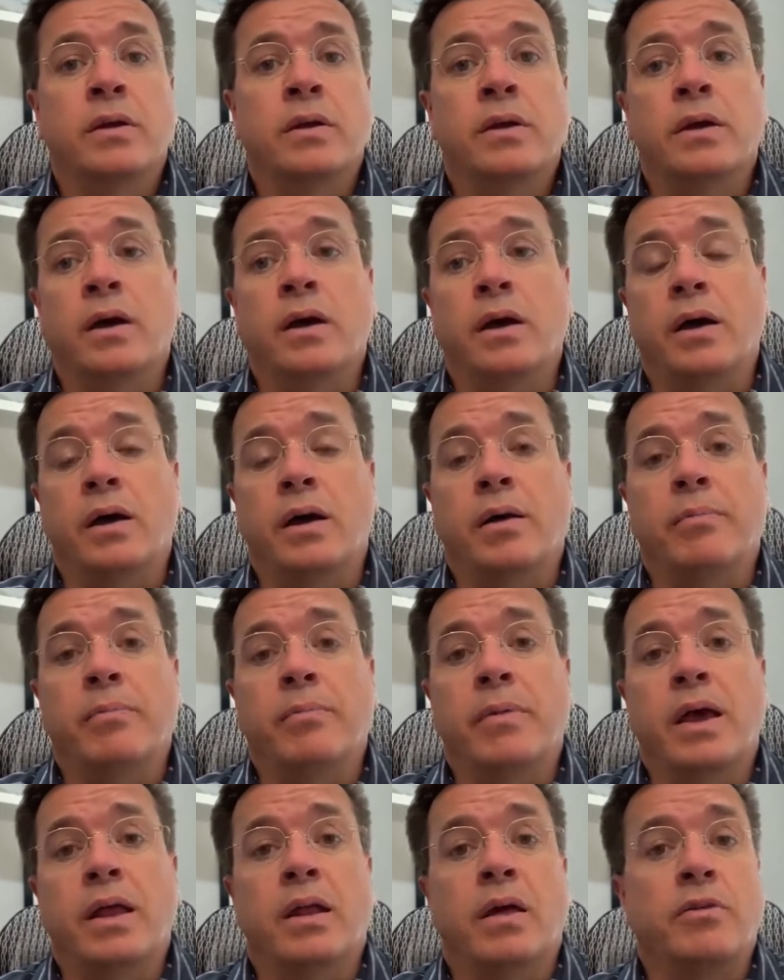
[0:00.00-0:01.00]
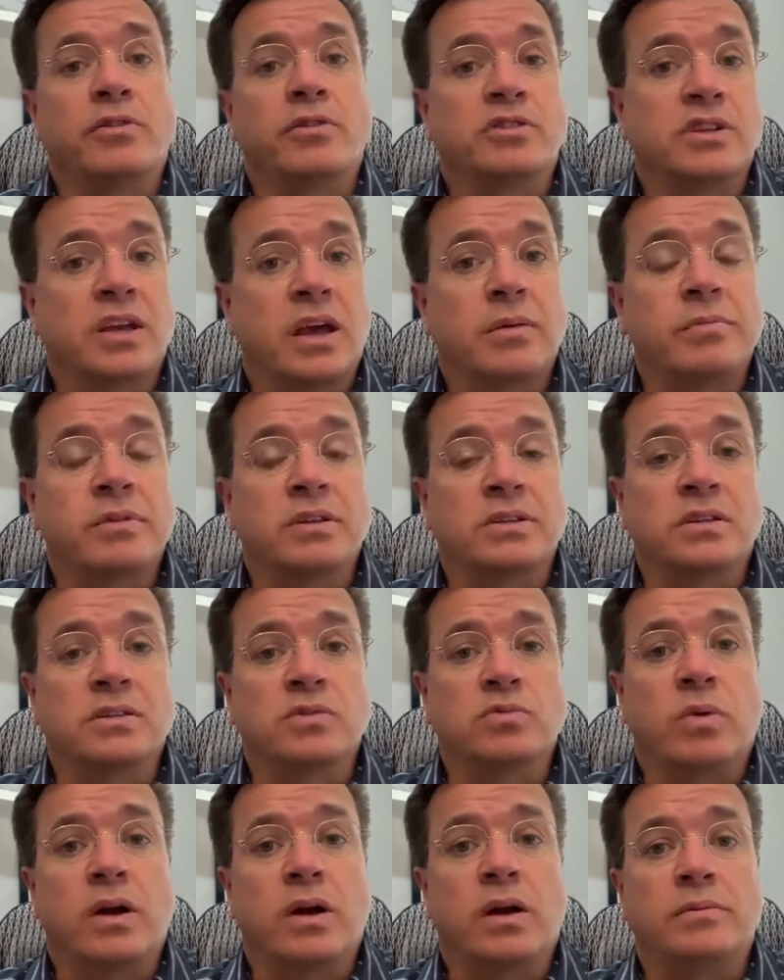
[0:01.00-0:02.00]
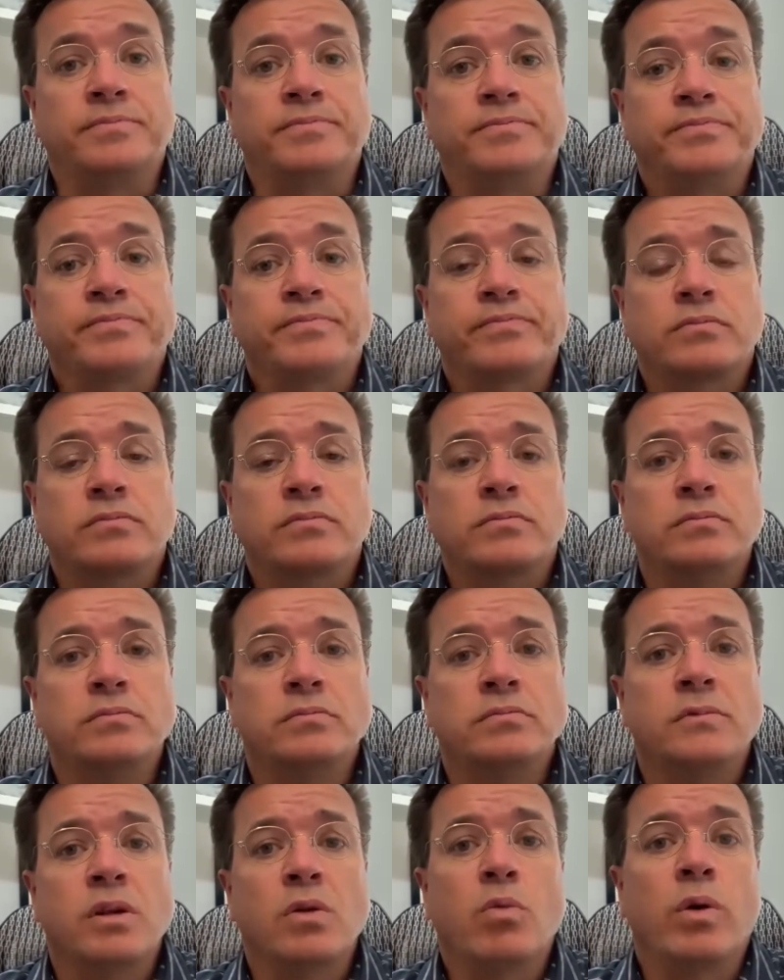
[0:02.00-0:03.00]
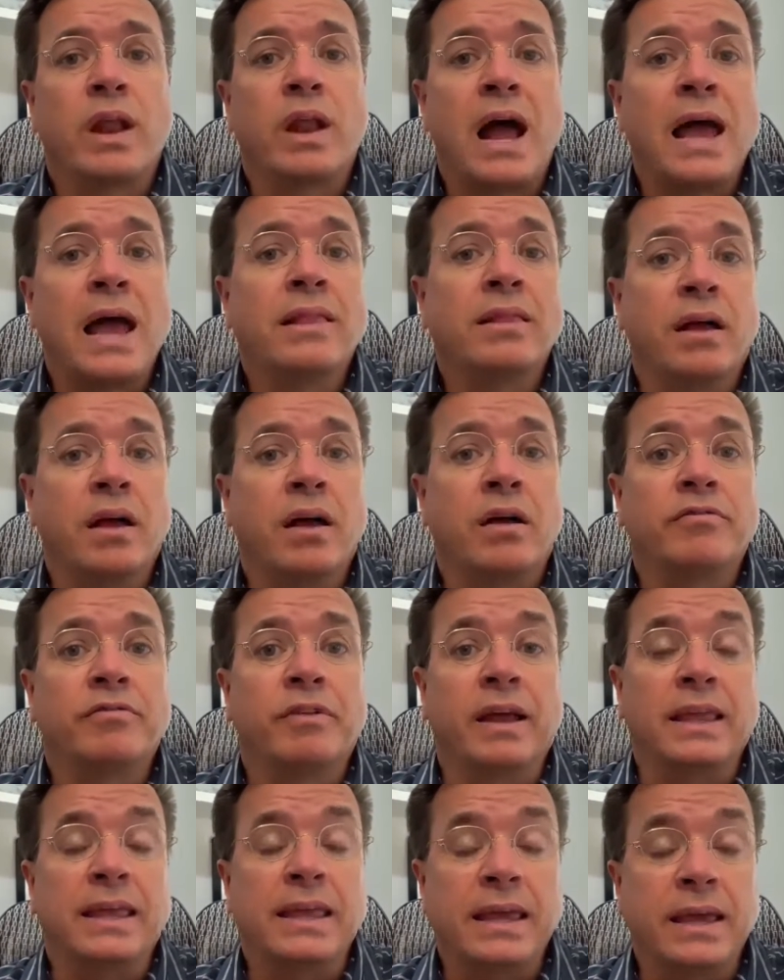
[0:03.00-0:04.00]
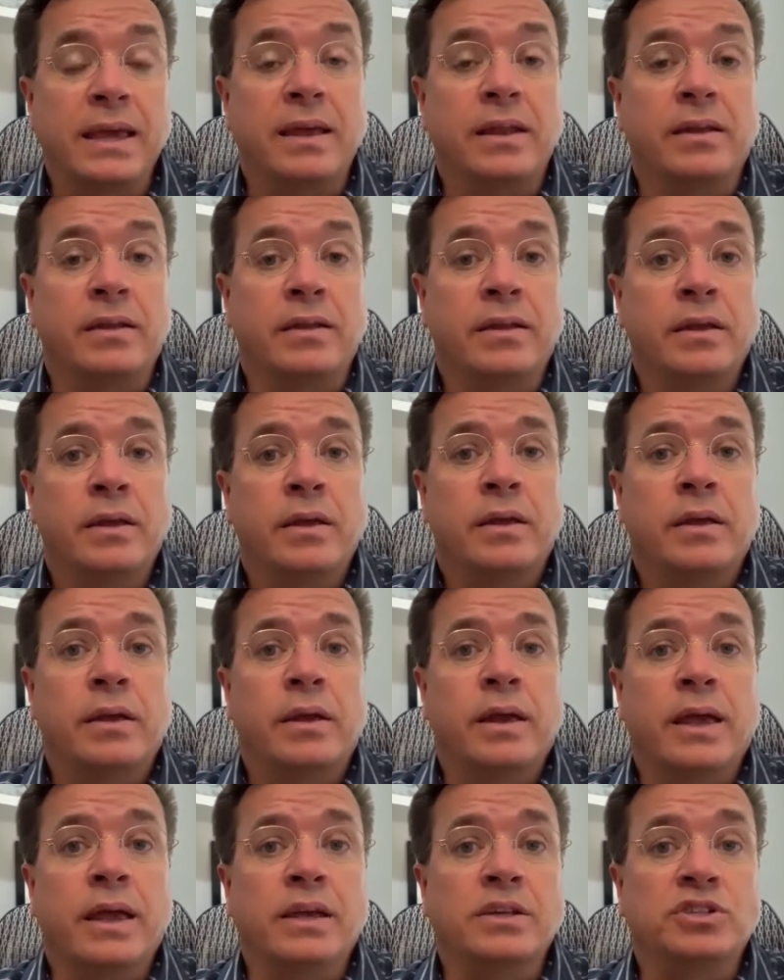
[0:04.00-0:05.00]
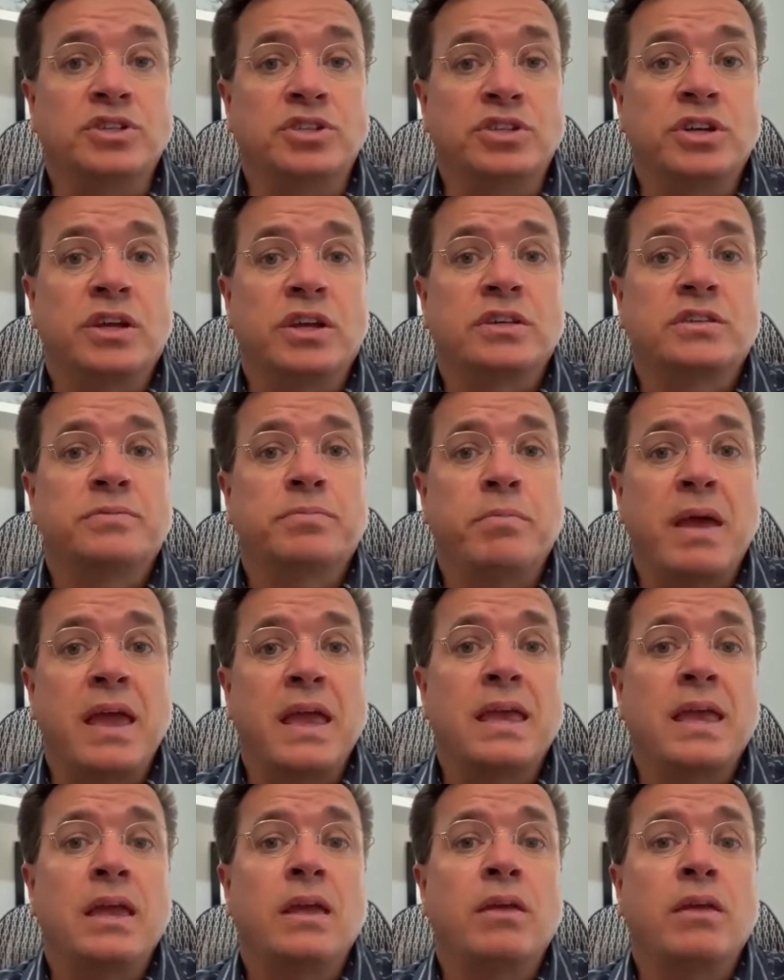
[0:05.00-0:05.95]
and other segments as well. What I love, again, is just making